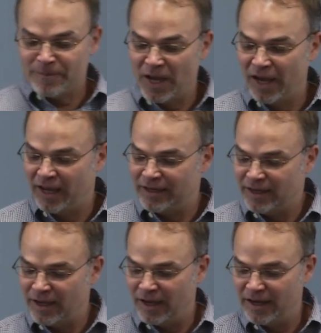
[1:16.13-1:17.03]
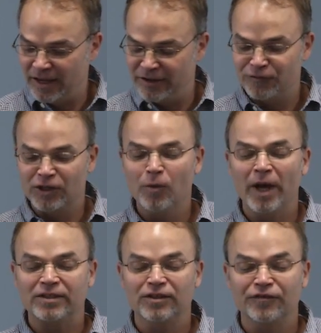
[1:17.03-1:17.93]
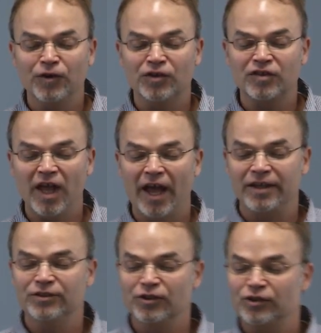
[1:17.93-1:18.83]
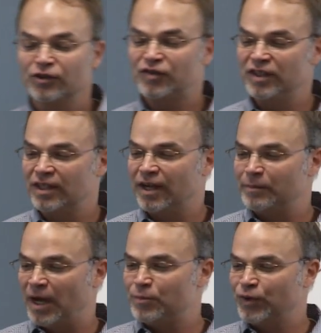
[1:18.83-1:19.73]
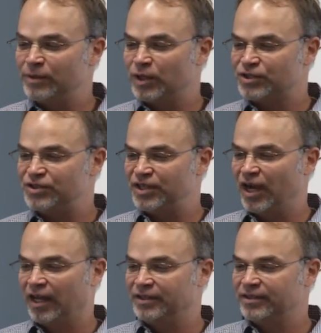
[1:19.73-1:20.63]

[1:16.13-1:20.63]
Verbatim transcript: And, and, and if we go back to the first slide, you'll, you'll see that I'm, I'm pretty much done.